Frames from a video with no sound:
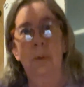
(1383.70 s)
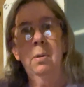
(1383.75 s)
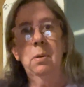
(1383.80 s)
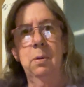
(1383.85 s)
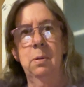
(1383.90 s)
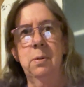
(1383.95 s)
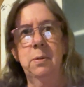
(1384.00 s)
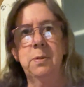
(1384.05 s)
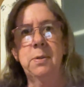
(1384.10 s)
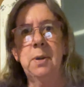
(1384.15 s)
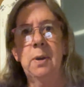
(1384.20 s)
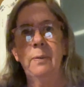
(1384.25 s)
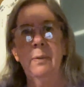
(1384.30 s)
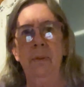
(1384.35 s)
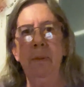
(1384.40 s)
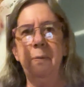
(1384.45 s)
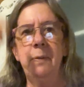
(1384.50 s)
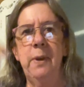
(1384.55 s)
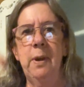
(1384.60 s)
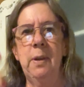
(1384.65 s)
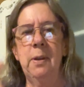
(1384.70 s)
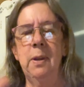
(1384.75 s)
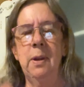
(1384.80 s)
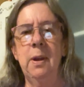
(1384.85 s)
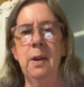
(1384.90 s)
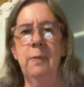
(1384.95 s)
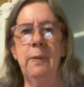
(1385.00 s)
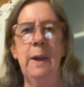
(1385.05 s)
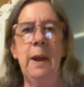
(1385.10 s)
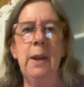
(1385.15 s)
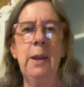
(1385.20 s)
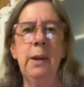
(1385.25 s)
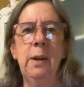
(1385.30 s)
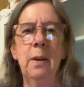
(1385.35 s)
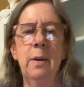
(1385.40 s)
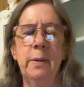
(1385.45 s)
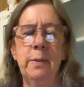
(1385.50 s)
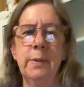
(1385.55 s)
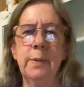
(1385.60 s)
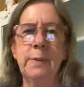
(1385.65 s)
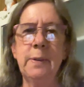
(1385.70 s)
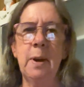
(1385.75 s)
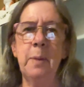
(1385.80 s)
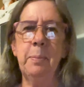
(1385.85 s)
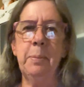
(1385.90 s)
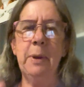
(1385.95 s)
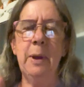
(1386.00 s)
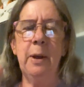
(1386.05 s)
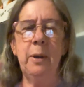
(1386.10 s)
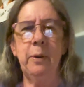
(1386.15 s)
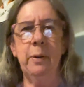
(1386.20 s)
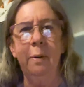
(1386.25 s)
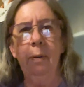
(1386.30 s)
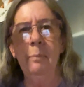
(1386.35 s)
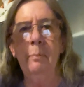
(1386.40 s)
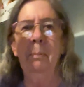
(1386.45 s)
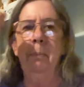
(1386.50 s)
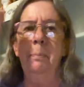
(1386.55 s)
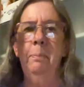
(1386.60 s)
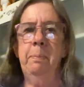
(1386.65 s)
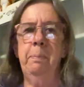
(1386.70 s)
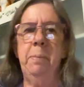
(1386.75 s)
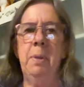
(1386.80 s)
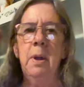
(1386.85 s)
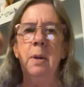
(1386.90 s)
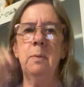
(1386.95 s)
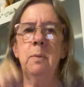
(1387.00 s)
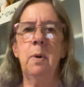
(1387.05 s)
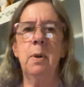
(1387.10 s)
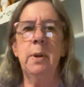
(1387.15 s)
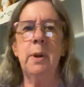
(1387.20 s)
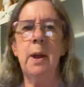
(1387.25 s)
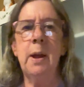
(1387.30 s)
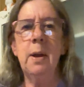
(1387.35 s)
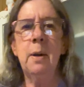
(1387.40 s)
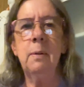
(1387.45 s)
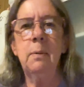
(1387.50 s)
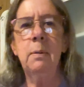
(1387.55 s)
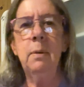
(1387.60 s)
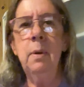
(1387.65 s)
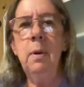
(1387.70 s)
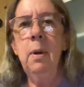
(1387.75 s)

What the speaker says: Good 7 feet in the air. They had to get on a step ladder to pluck one down.